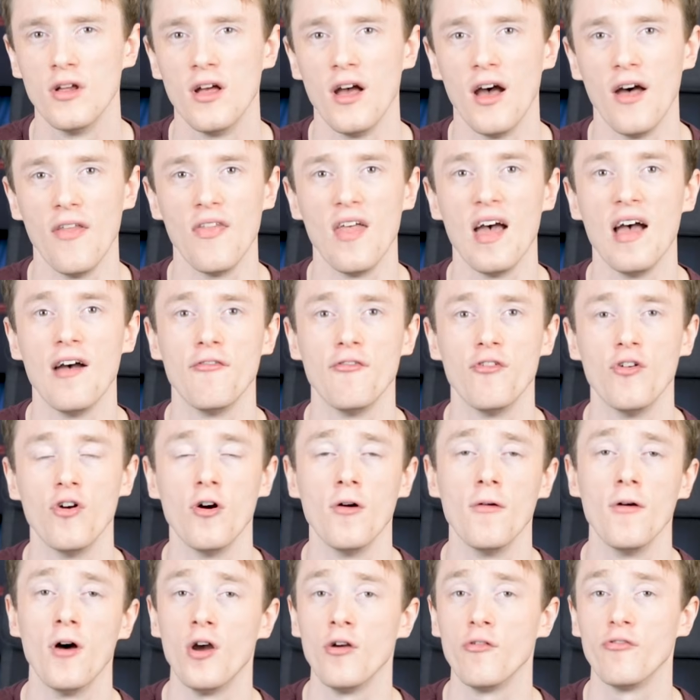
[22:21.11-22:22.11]
and
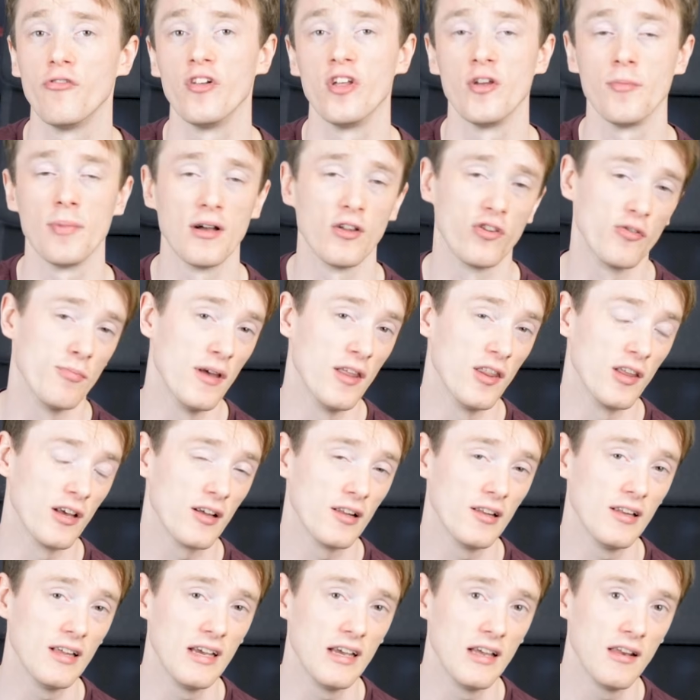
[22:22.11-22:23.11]
therefore, hopefully you'll be able to make it
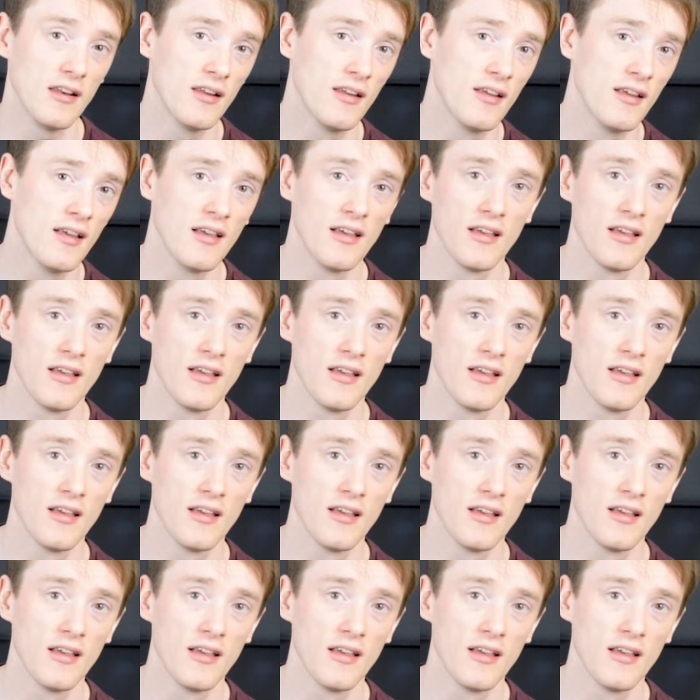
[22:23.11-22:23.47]
clean,